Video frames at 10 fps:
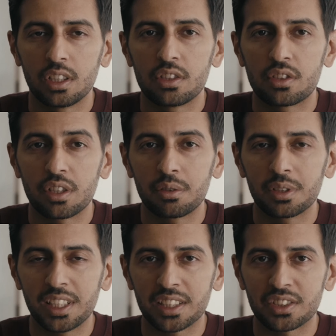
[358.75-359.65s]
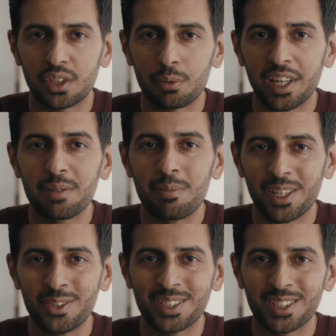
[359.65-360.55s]
So yes, the RED
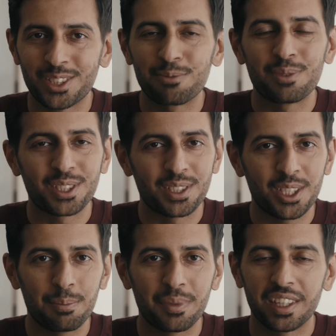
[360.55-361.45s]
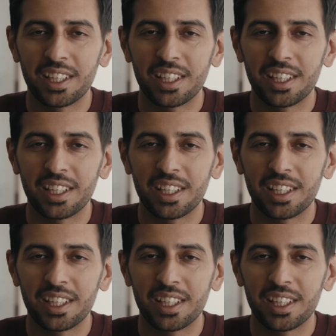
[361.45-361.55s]
menu system is deep.